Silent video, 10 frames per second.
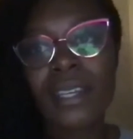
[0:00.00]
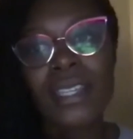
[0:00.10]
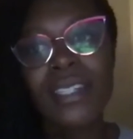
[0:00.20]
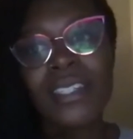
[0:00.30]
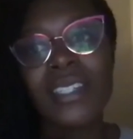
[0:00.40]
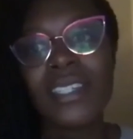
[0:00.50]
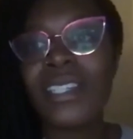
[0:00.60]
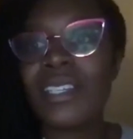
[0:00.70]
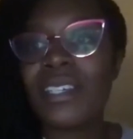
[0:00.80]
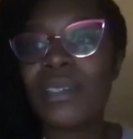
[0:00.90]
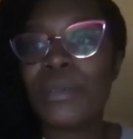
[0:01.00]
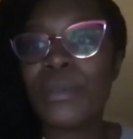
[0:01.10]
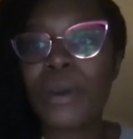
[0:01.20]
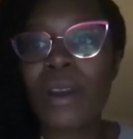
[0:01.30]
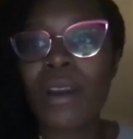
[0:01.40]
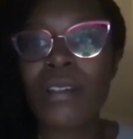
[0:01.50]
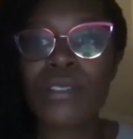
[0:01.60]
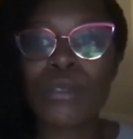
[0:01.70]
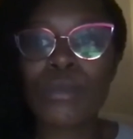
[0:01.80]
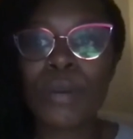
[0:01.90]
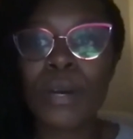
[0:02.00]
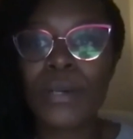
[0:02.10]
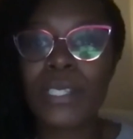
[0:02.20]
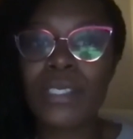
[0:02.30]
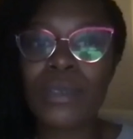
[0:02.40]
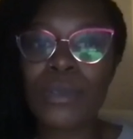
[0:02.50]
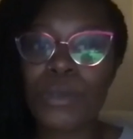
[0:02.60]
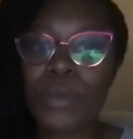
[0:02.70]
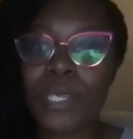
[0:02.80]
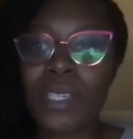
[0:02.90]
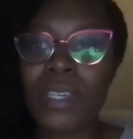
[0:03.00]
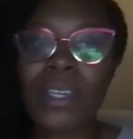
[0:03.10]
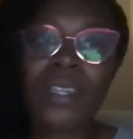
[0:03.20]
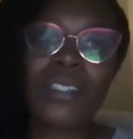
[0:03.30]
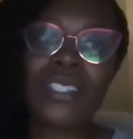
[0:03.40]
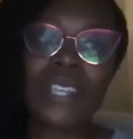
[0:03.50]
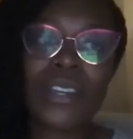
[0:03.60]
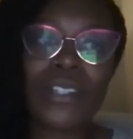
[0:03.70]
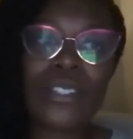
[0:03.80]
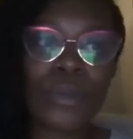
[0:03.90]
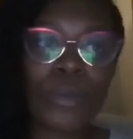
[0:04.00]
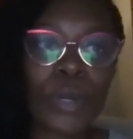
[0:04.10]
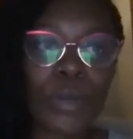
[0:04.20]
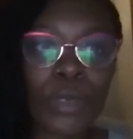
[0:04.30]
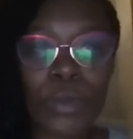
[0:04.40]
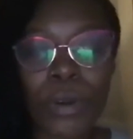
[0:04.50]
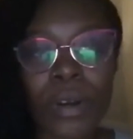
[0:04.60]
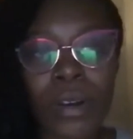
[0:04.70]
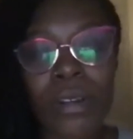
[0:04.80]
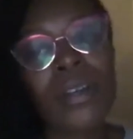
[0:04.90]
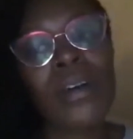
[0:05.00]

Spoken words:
and Yanina, who are our two poets who will be sharing some work with you all.